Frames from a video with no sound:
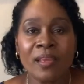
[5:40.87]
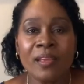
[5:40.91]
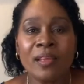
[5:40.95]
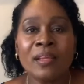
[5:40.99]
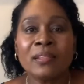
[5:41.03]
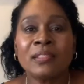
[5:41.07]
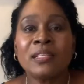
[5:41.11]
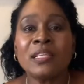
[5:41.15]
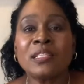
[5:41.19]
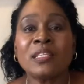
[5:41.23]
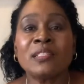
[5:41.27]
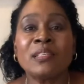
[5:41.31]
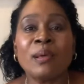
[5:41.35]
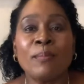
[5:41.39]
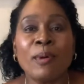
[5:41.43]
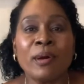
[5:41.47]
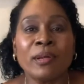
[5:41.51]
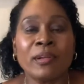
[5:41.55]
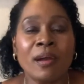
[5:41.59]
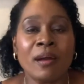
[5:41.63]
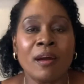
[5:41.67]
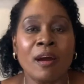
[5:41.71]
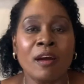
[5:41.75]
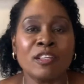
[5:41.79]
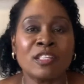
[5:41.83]
This is
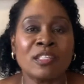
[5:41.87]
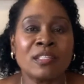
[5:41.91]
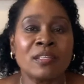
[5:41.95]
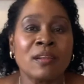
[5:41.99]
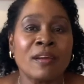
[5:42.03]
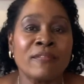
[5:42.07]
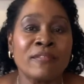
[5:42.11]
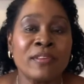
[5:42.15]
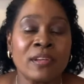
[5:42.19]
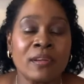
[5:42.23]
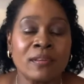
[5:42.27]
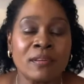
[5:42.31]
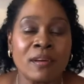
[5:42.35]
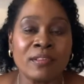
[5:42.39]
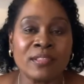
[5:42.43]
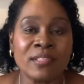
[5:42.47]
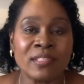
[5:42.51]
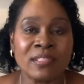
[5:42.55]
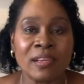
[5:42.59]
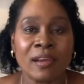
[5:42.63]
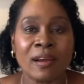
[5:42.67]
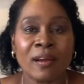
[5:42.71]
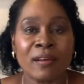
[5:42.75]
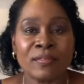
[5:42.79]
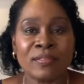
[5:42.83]
about us loving on
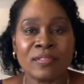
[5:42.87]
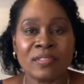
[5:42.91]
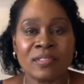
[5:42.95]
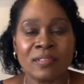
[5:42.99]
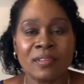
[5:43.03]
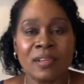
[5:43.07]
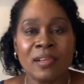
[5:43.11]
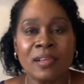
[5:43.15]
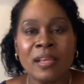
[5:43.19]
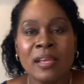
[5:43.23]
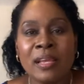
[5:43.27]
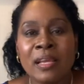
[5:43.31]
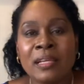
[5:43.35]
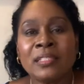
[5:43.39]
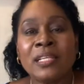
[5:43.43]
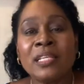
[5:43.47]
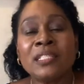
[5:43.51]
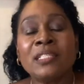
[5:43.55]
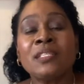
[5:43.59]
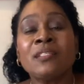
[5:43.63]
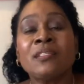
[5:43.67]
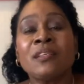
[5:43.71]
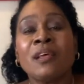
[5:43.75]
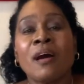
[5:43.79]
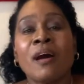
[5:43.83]
ourselves. This
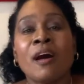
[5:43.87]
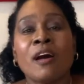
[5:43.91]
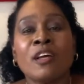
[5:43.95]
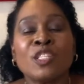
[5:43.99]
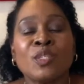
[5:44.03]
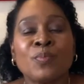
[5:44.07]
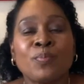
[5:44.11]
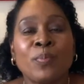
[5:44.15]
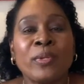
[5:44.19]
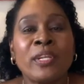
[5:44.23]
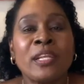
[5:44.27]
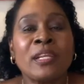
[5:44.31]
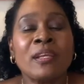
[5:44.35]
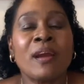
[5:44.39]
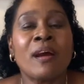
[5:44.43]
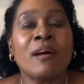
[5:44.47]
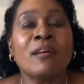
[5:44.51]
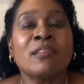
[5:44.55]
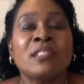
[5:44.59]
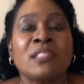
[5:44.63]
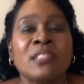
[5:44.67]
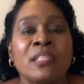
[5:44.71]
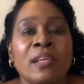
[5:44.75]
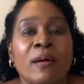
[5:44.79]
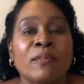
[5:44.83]
is us putting
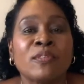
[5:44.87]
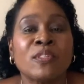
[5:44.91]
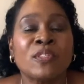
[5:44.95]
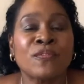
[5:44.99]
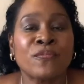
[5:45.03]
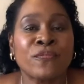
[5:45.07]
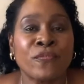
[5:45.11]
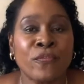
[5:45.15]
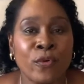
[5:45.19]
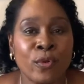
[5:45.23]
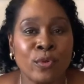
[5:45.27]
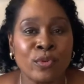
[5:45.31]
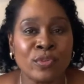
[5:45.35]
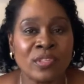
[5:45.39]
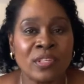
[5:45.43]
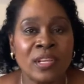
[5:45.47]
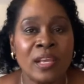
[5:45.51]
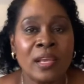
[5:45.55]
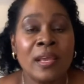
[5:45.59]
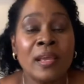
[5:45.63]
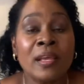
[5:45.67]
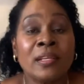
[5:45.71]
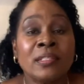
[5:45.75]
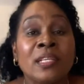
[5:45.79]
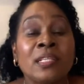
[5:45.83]
ourselves first.
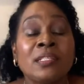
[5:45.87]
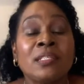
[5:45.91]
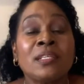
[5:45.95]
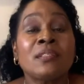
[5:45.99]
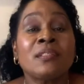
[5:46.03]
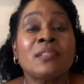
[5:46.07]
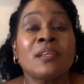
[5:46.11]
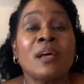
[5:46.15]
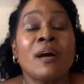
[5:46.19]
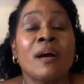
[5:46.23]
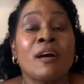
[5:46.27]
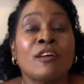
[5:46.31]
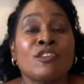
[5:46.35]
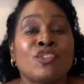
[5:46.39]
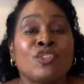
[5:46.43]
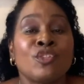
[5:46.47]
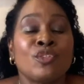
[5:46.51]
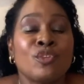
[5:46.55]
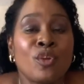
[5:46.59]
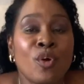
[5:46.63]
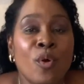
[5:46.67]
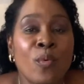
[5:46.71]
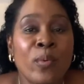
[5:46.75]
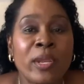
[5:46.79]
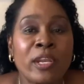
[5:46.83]
This is us
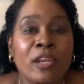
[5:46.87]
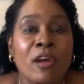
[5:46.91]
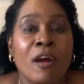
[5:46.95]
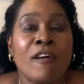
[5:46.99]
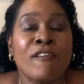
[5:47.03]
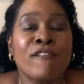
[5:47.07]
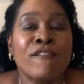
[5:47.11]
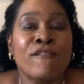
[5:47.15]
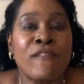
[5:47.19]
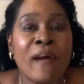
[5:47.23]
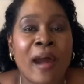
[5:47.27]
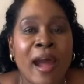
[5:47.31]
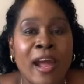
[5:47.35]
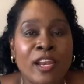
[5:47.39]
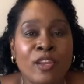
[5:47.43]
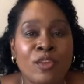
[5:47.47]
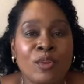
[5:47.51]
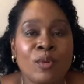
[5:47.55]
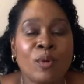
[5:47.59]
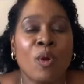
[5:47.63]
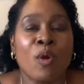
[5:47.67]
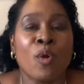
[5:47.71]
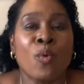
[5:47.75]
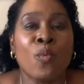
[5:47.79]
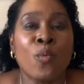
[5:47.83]
knowing our
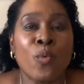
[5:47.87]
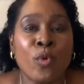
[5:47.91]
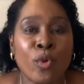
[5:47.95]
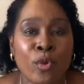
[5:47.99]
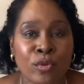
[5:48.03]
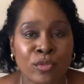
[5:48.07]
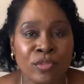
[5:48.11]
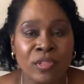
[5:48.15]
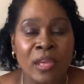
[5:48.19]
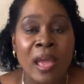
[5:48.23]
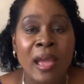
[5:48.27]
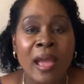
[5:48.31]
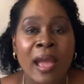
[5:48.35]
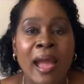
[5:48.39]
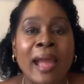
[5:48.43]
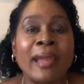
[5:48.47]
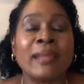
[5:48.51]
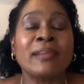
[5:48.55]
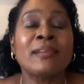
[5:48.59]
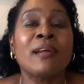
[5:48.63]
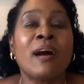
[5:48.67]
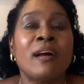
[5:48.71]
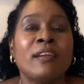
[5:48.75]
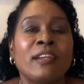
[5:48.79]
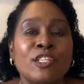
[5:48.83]
value, our worth,
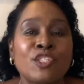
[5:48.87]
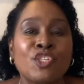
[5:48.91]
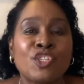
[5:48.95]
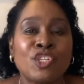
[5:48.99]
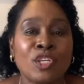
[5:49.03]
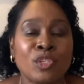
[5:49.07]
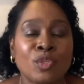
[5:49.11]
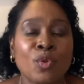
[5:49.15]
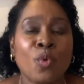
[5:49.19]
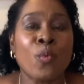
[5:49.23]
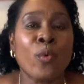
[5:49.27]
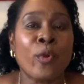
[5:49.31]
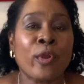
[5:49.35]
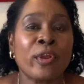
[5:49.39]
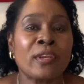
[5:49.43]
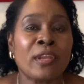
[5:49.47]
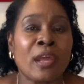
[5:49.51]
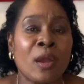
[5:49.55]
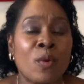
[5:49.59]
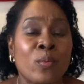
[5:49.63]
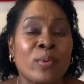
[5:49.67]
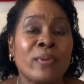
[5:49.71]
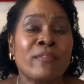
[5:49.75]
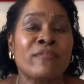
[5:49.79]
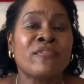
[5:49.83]
acknowledging the work
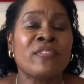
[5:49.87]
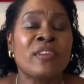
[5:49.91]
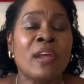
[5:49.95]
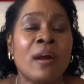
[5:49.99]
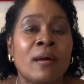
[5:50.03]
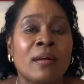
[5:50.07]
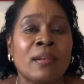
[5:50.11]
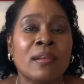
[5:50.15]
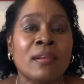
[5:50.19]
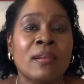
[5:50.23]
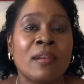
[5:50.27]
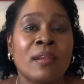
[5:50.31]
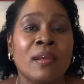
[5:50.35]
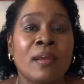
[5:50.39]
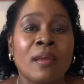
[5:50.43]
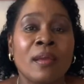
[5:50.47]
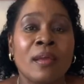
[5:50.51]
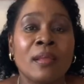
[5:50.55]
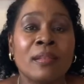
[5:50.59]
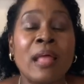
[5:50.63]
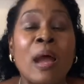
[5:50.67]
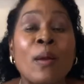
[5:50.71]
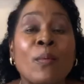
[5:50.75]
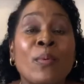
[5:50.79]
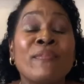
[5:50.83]
that we've done,
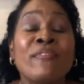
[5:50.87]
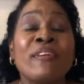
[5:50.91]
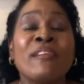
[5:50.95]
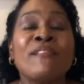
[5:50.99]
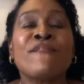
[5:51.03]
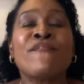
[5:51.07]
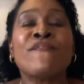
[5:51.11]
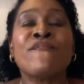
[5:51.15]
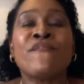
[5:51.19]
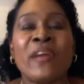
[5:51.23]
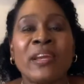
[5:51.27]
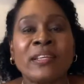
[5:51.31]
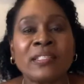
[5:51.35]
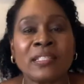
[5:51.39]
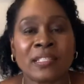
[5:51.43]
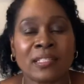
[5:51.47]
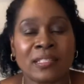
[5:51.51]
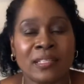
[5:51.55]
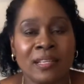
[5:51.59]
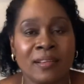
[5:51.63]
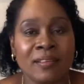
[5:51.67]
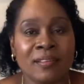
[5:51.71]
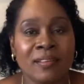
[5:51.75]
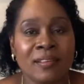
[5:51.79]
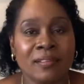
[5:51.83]
that we've
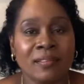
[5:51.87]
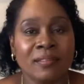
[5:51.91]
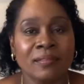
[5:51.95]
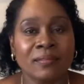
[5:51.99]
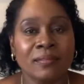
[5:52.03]
invested,